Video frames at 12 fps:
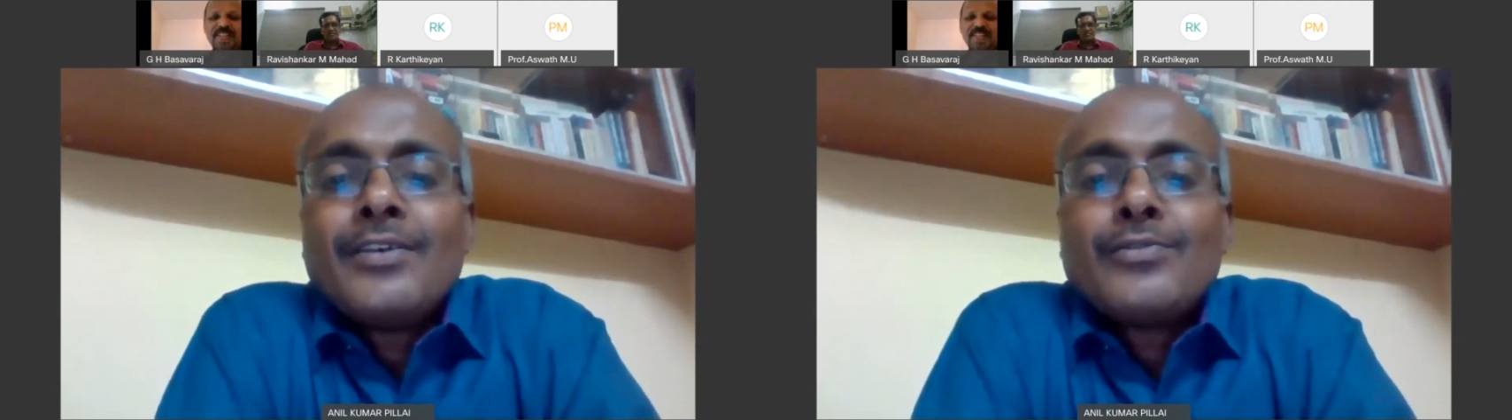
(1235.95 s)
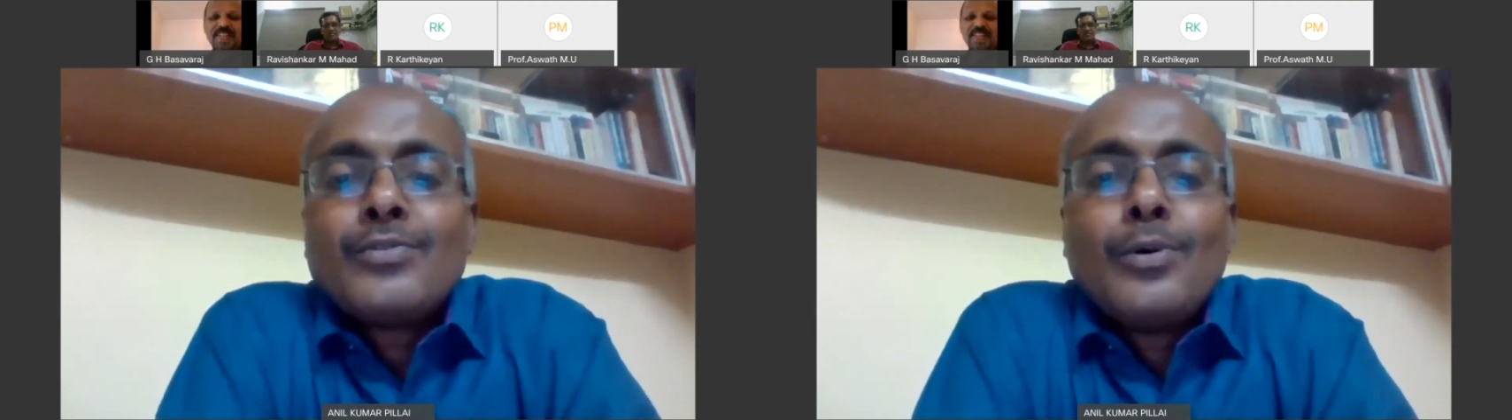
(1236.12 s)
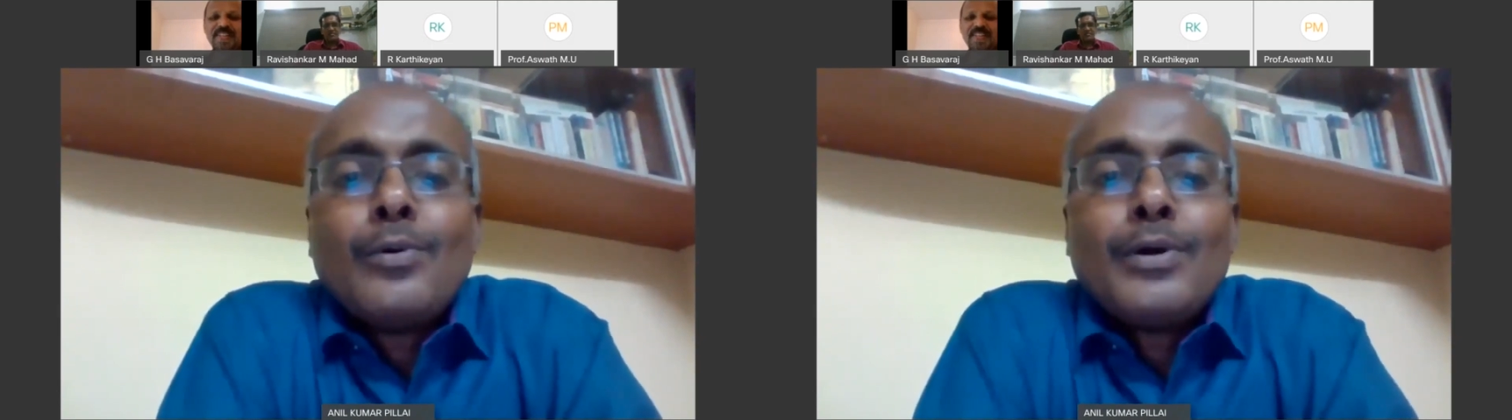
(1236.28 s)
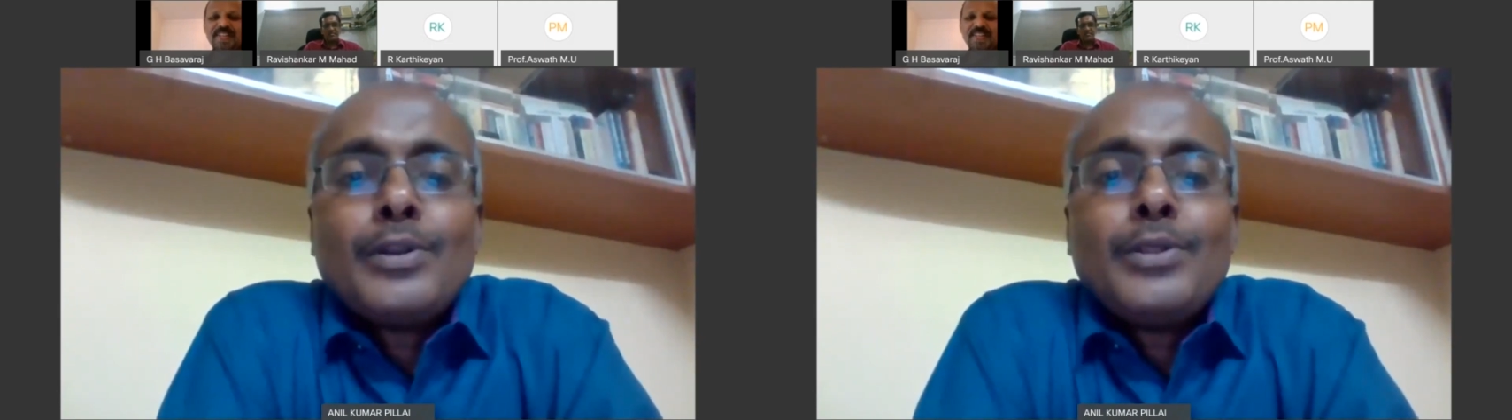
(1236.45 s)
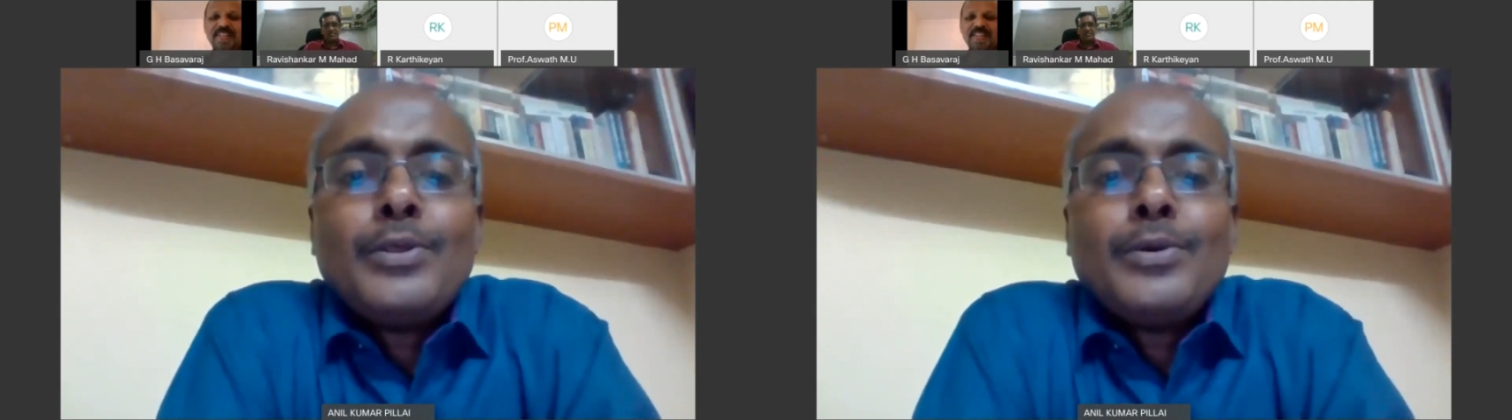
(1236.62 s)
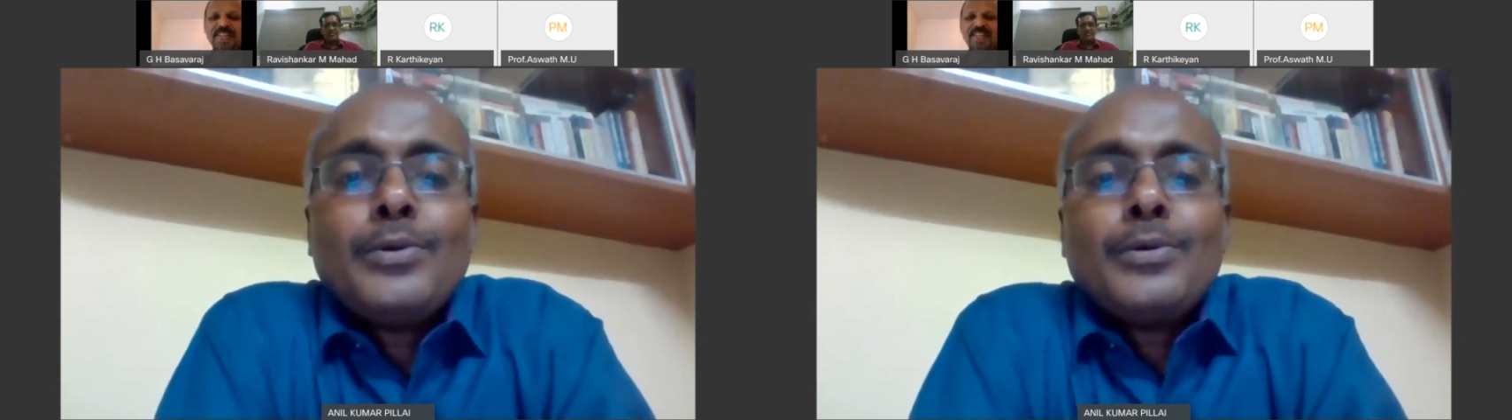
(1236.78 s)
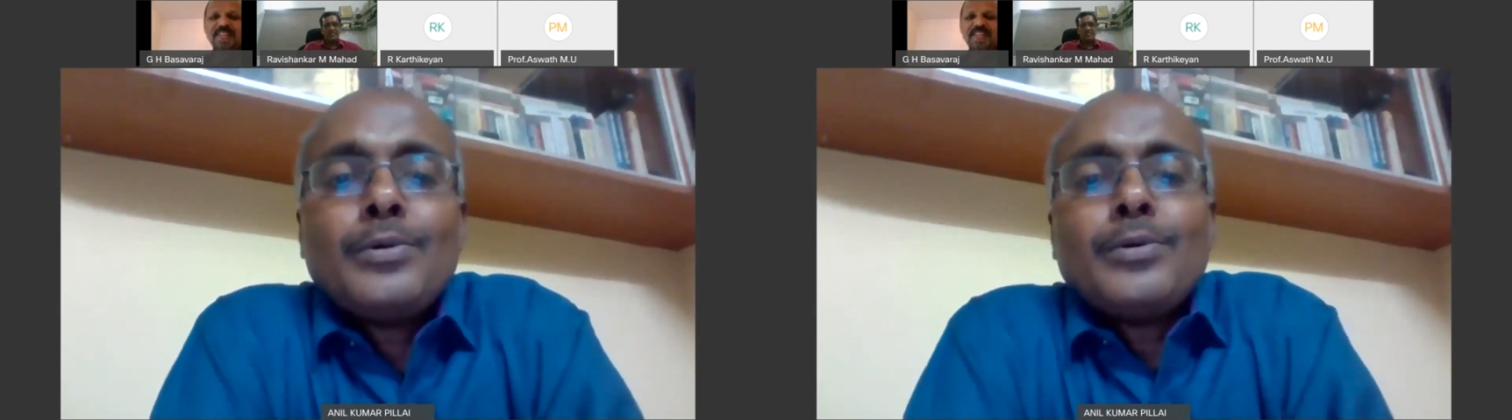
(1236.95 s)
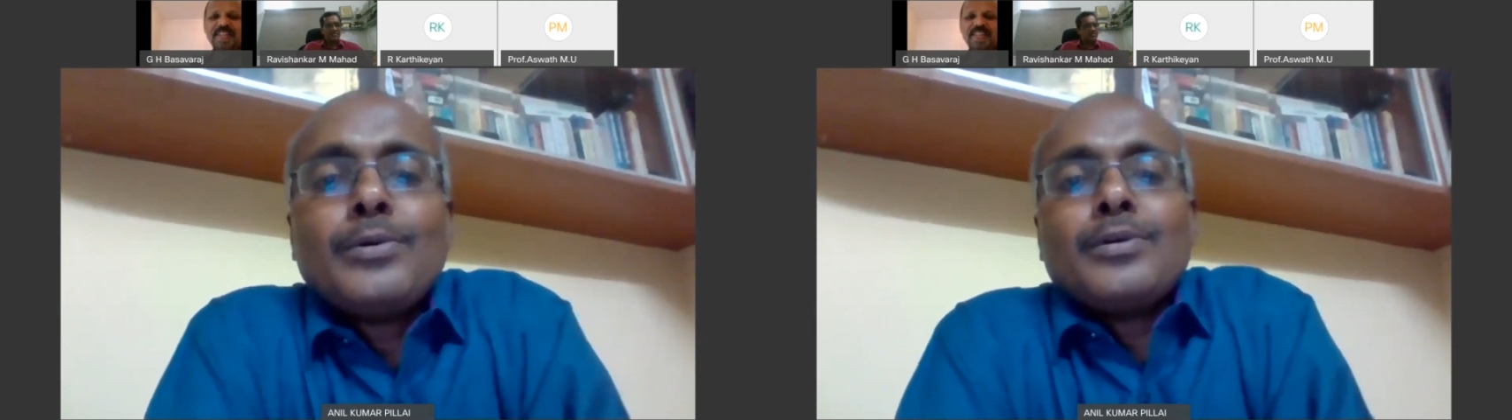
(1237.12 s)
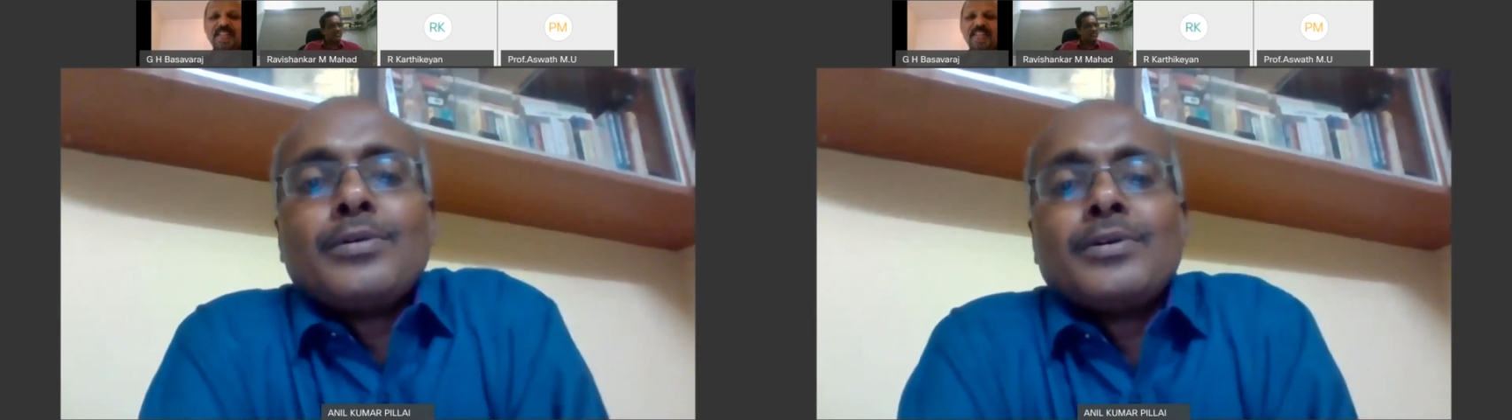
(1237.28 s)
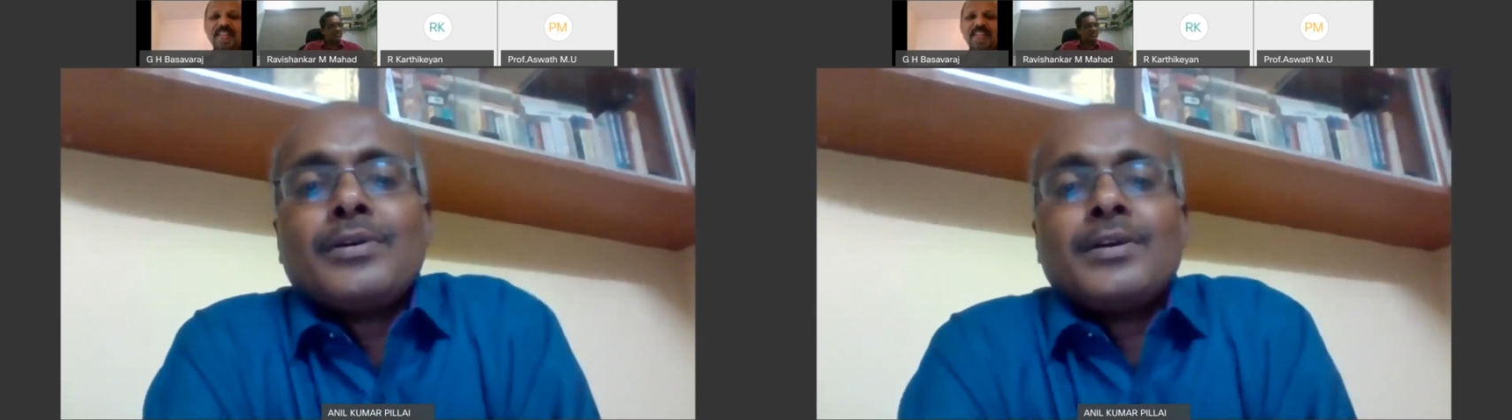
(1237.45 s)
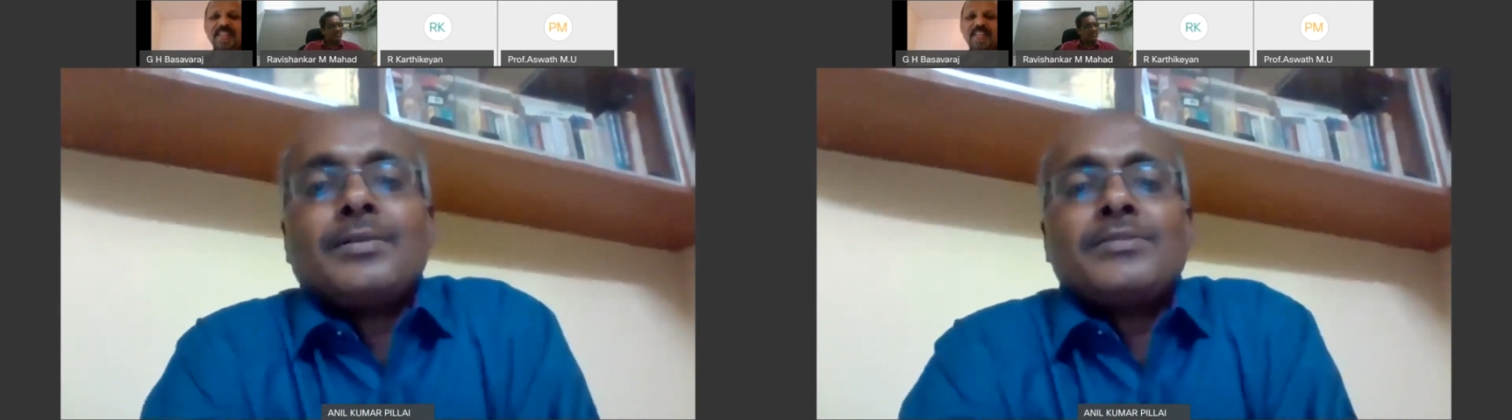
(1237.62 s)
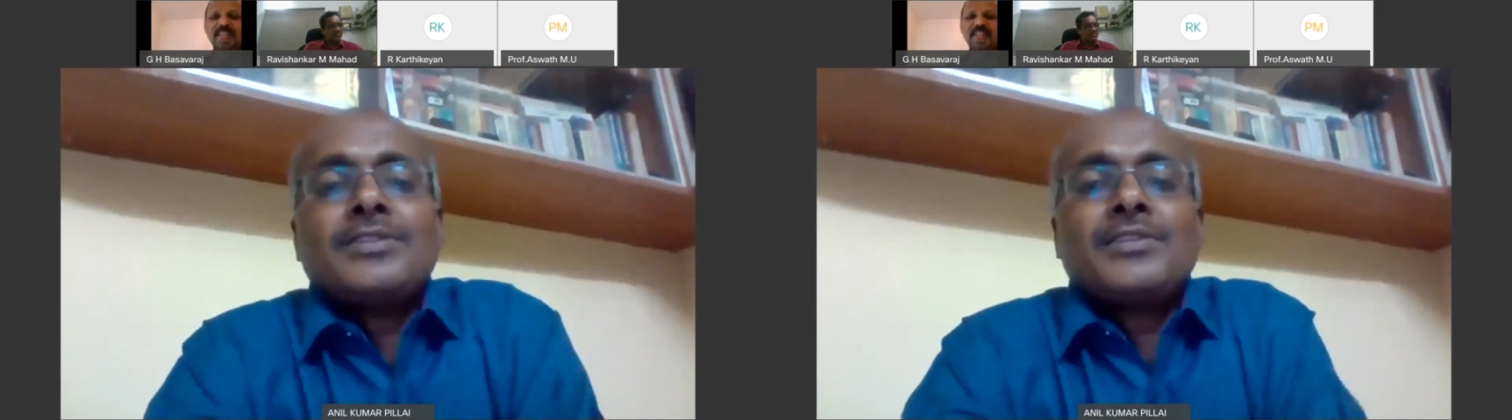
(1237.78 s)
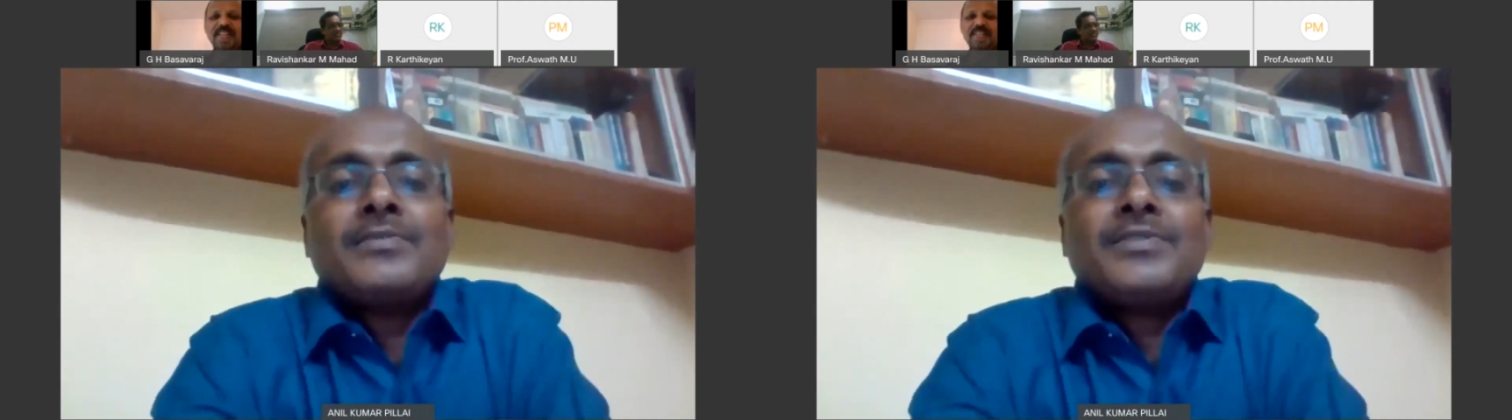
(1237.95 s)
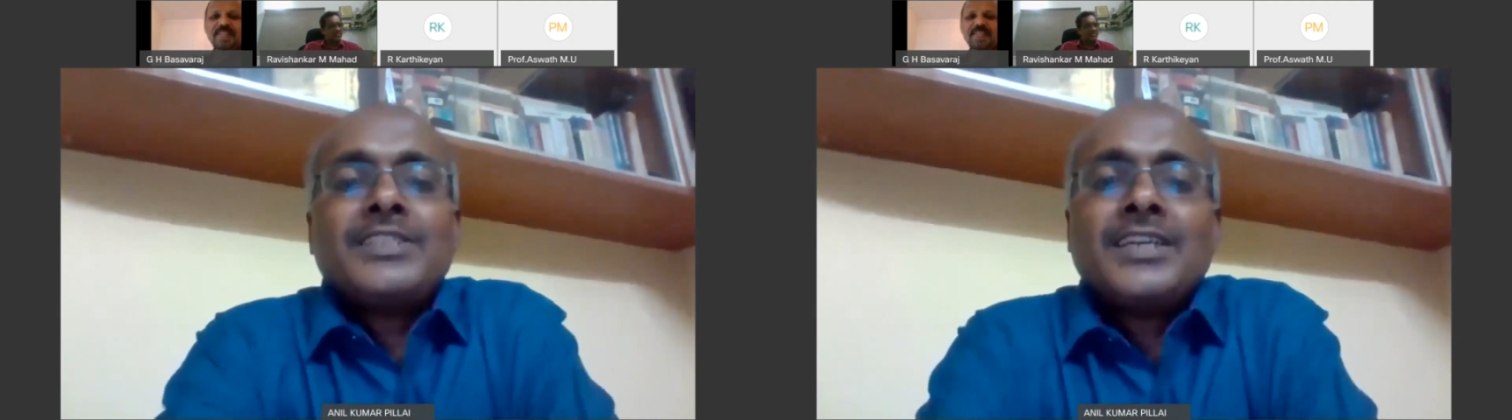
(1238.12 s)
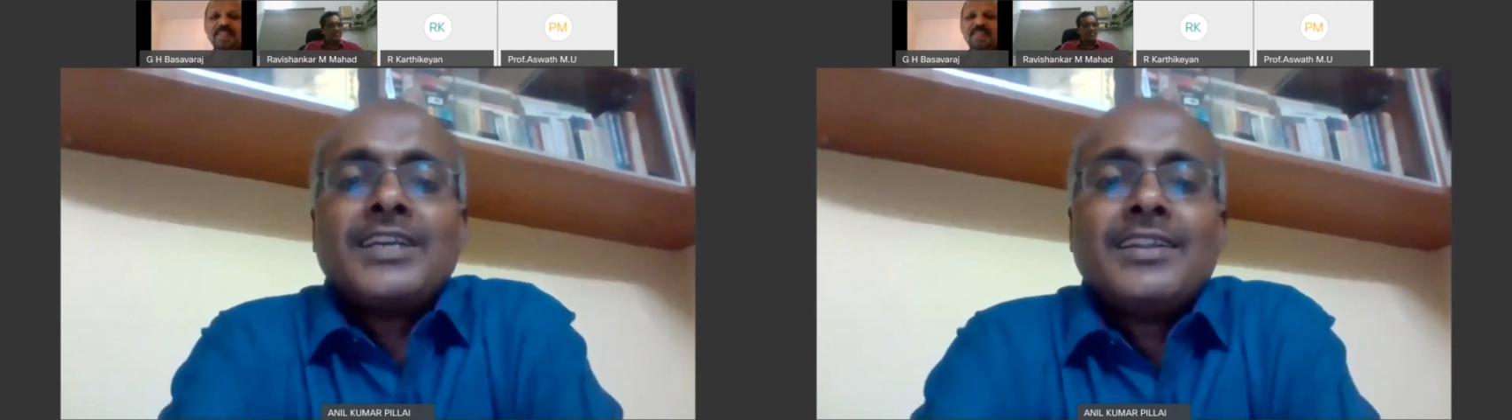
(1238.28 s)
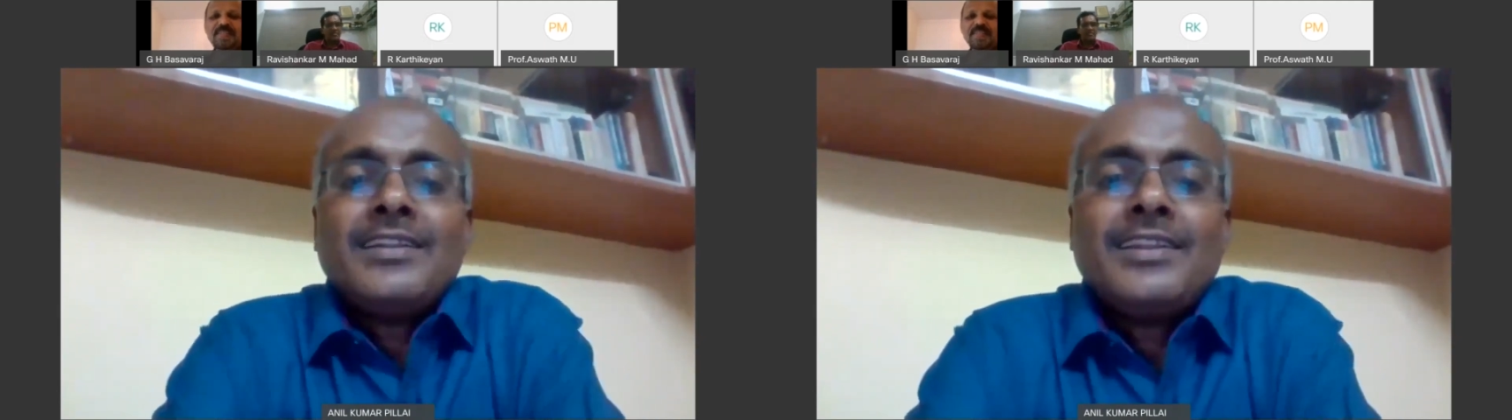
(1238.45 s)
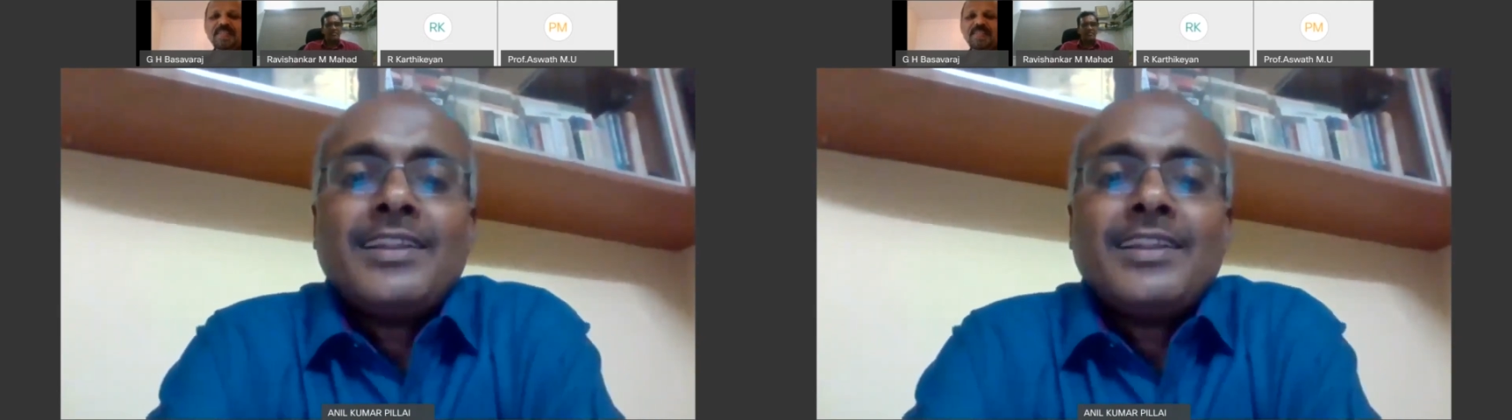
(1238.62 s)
So over to you, Mr. Ravi Shankar.